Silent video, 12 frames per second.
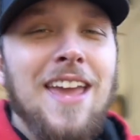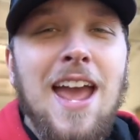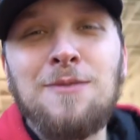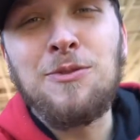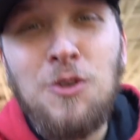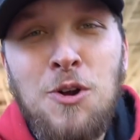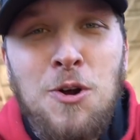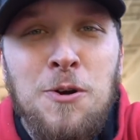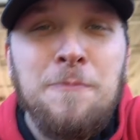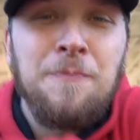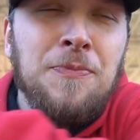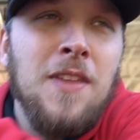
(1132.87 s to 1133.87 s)
came
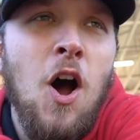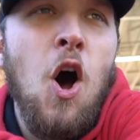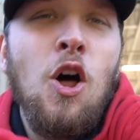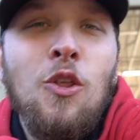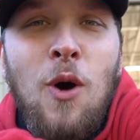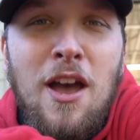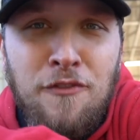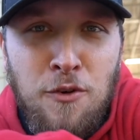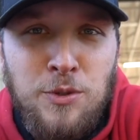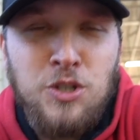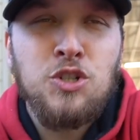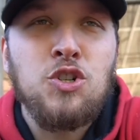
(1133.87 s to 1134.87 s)
through all the way
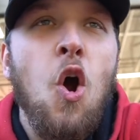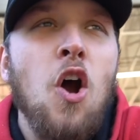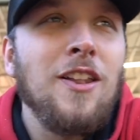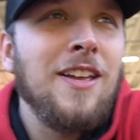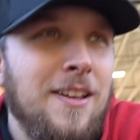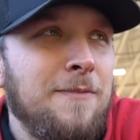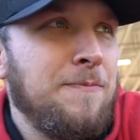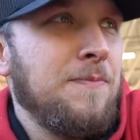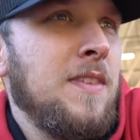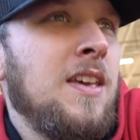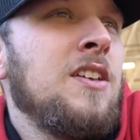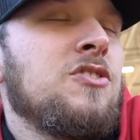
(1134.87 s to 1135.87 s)
from Charlotte.
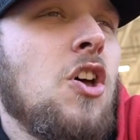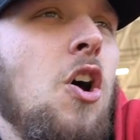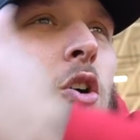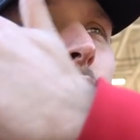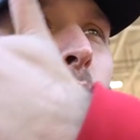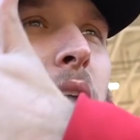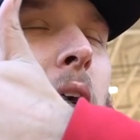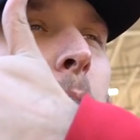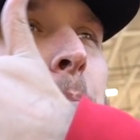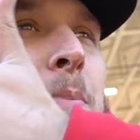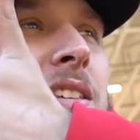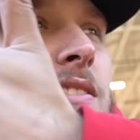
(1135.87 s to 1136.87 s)
So we
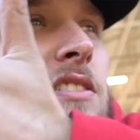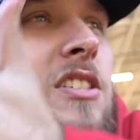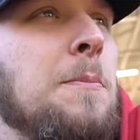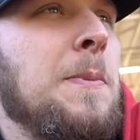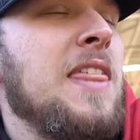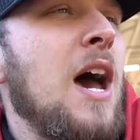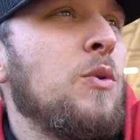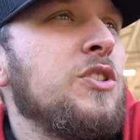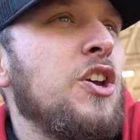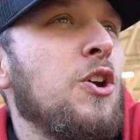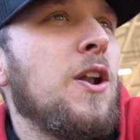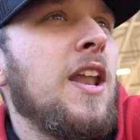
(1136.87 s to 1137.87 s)
got Mississippi that
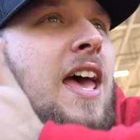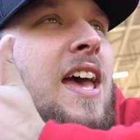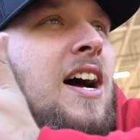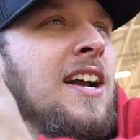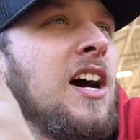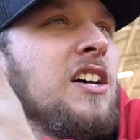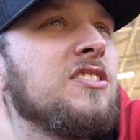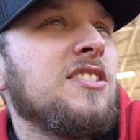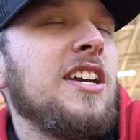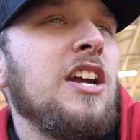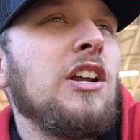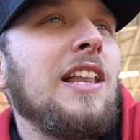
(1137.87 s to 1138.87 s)
was here today,
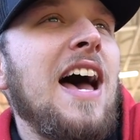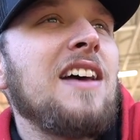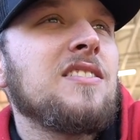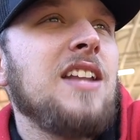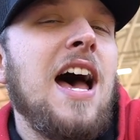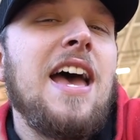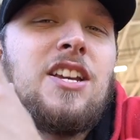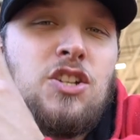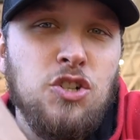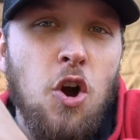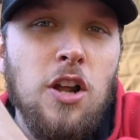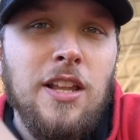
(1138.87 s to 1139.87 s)
Augusta here last night,
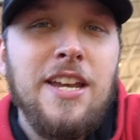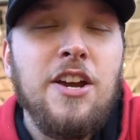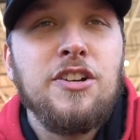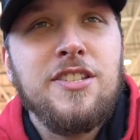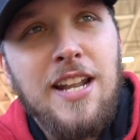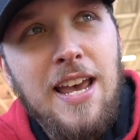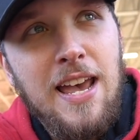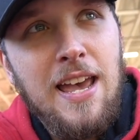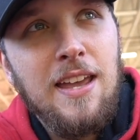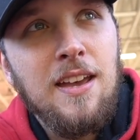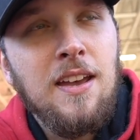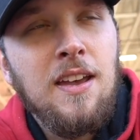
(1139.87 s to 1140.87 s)
Charlotte here
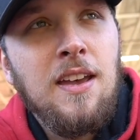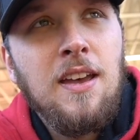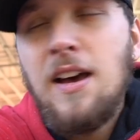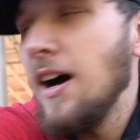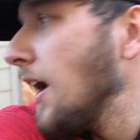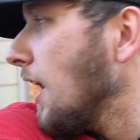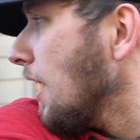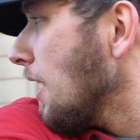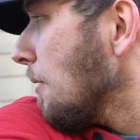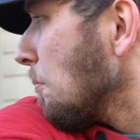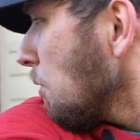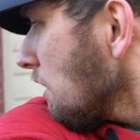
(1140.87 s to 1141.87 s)
today.
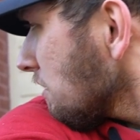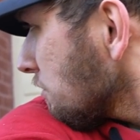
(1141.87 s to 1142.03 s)
Um, what else